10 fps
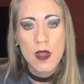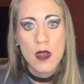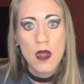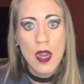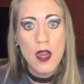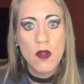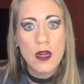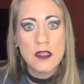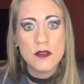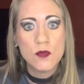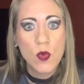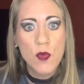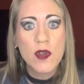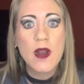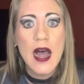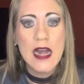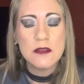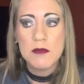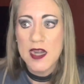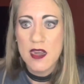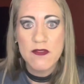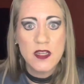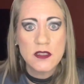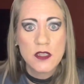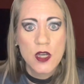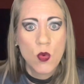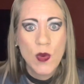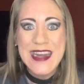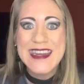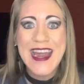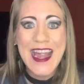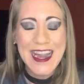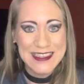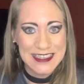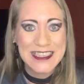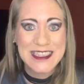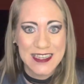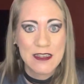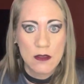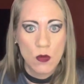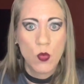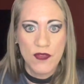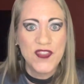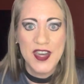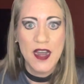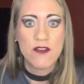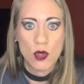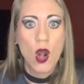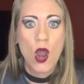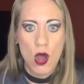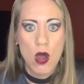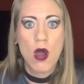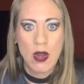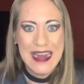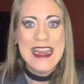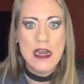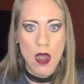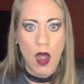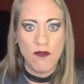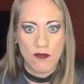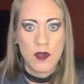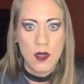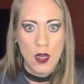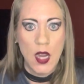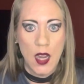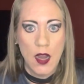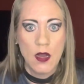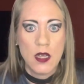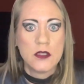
right because we realize many of us we danced with the devil long enough Okay?